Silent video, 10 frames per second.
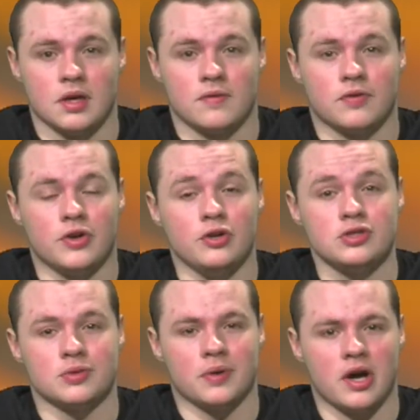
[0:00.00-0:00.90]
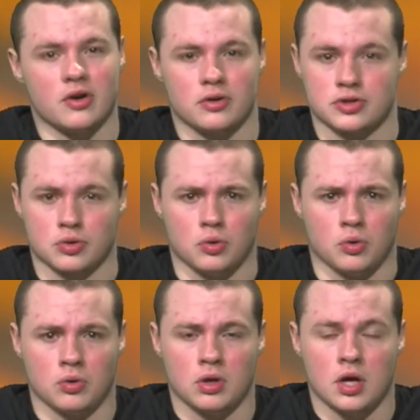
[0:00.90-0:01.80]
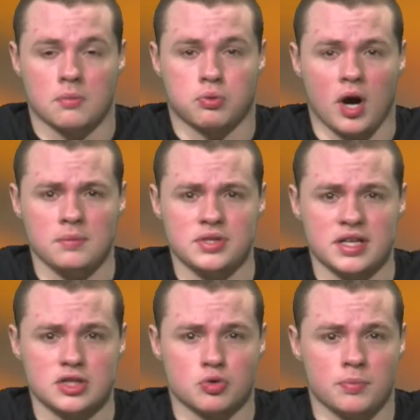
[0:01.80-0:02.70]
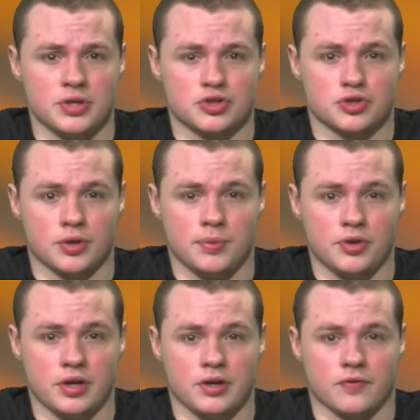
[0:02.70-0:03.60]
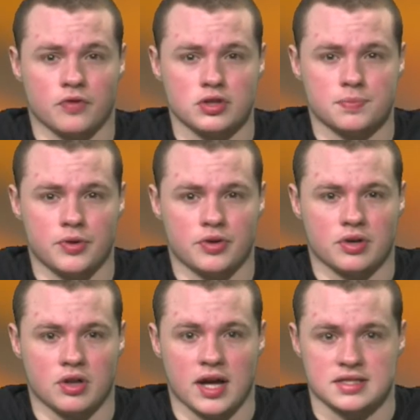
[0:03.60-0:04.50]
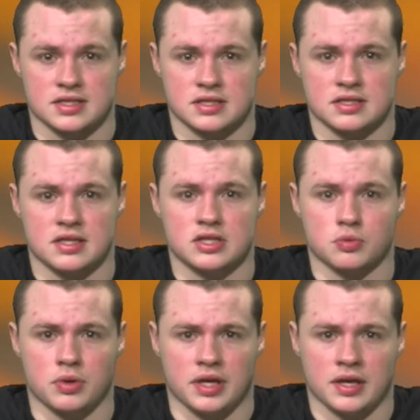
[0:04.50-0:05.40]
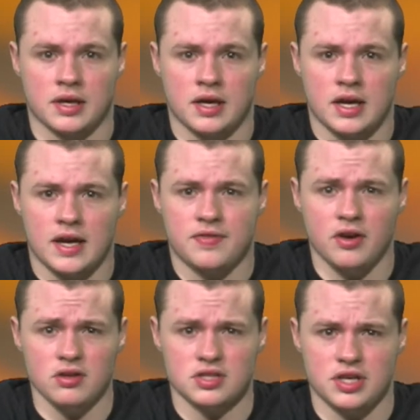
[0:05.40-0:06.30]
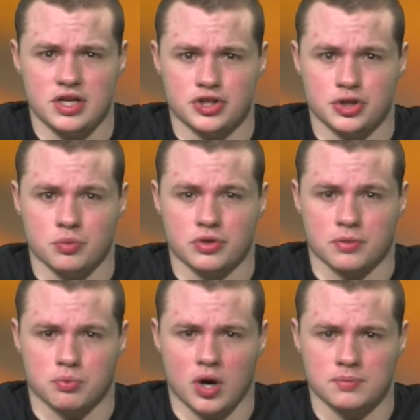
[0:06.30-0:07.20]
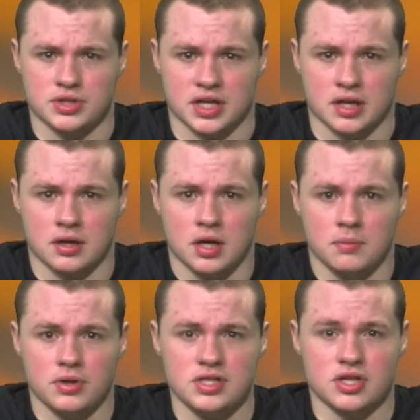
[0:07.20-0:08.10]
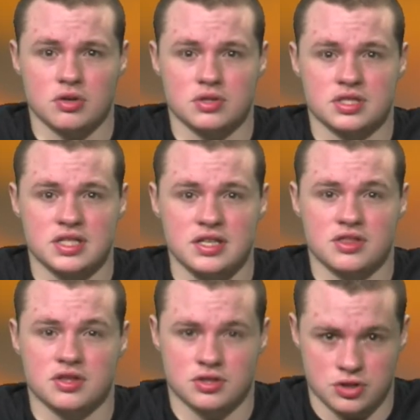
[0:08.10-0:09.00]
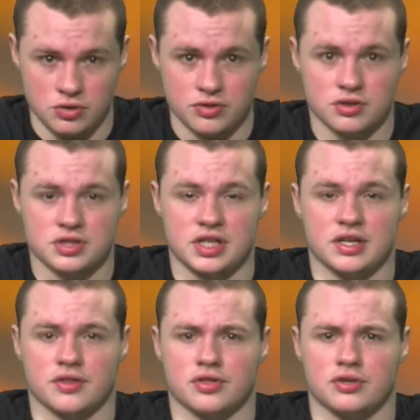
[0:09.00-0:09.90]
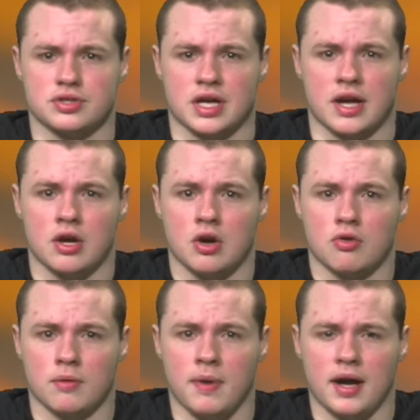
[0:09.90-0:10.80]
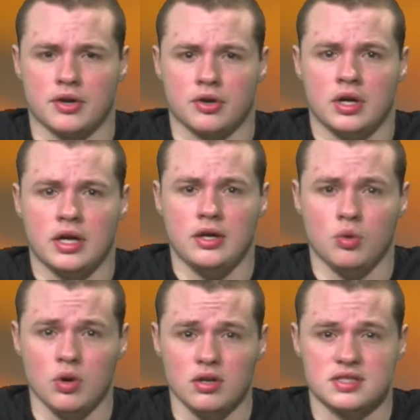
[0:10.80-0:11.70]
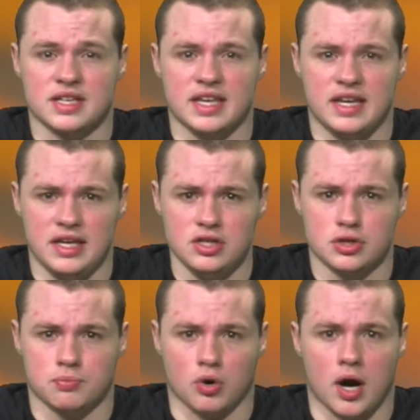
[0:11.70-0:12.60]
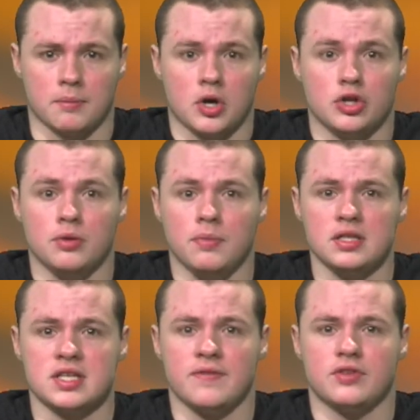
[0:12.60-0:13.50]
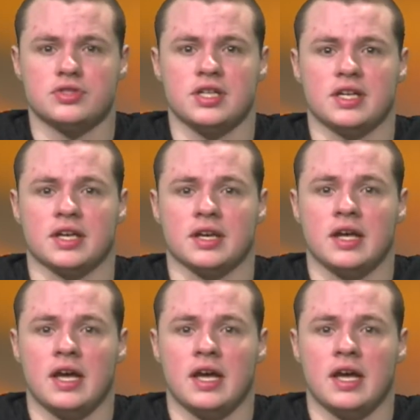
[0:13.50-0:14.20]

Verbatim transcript: For news around our school, prom tickets will be distributed in your first period classes this week. If there is an issue with your prom ticket, please go to C213 on Thursday. Reminder, in order to get into prom, you must have your ticket,